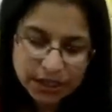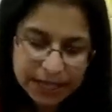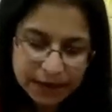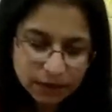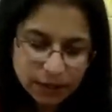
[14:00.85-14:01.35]

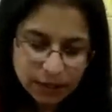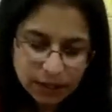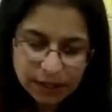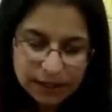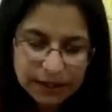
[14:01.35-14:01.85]
down
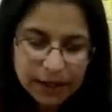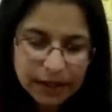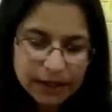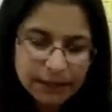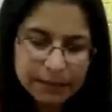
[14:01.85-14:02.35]
a
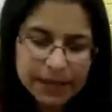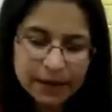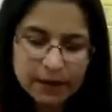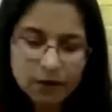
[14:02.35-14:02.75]
little bit.